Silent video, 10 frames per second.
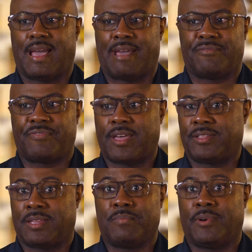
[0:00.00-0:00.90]
I've
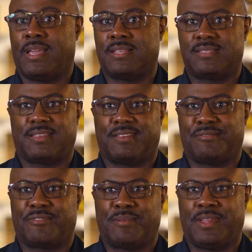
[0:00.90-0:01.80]
felt embraced
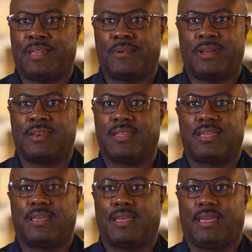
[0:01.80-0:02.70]
from day one
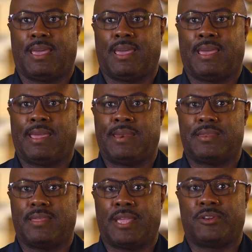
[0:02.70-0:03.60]

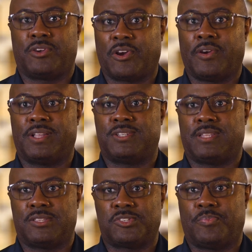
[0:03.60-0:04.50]
and
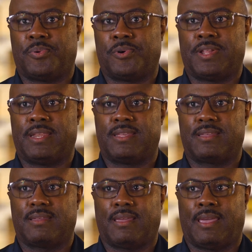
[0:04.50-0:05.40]
encouraged and supported,
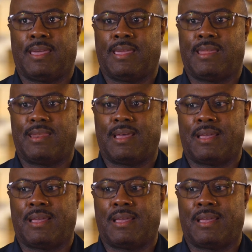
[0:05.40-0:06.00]
and